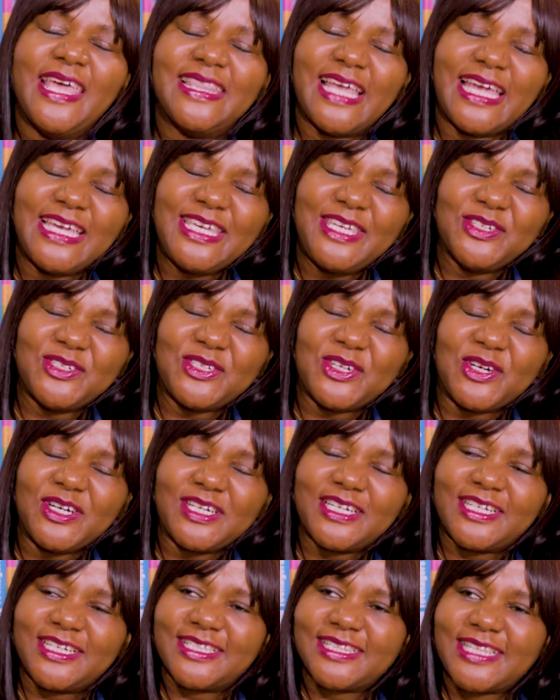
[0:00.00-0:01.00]
Thank you,
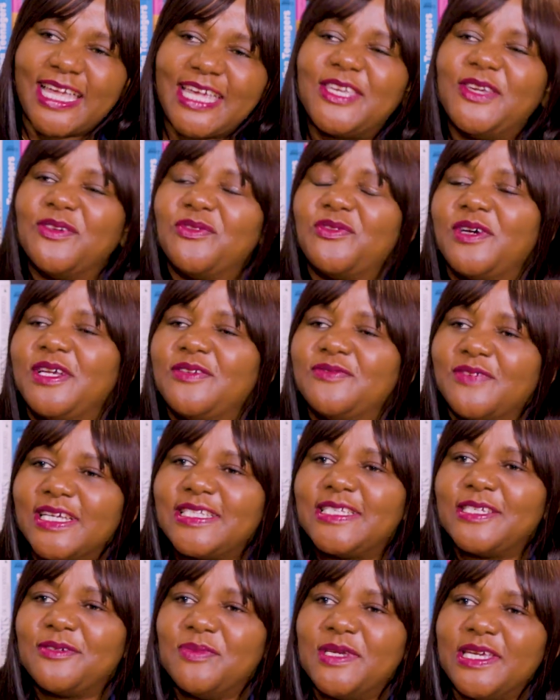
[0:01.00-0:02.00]
Doc. Thank you for
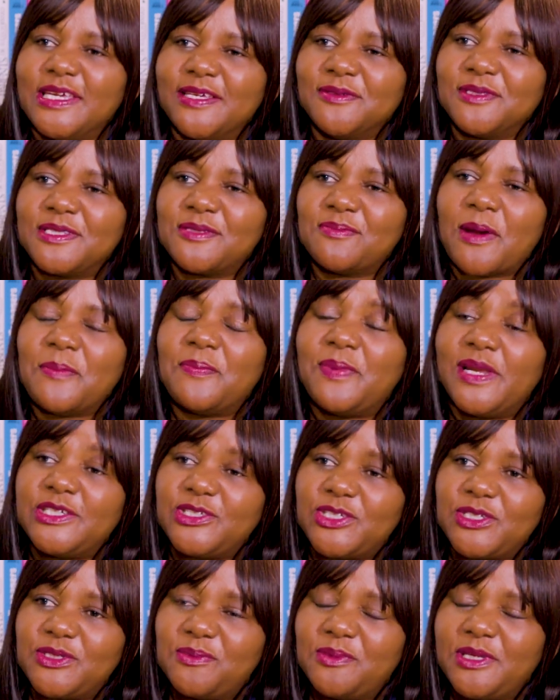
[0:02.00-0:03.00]
inviting me. It's my
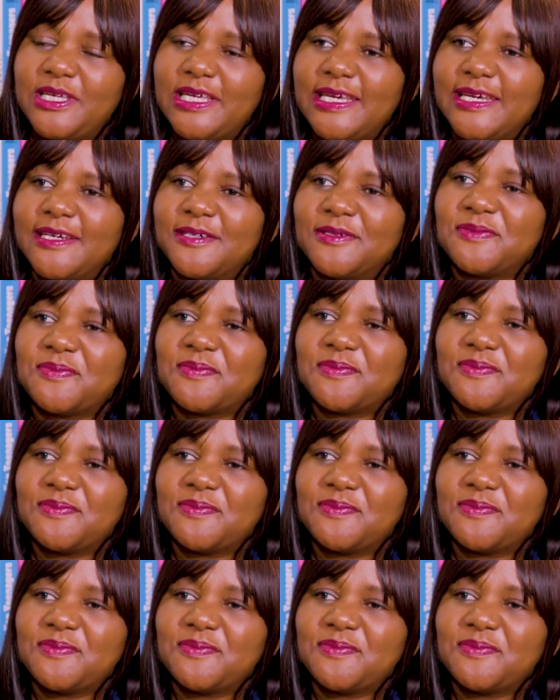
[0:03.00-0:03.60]
pleasure to be here.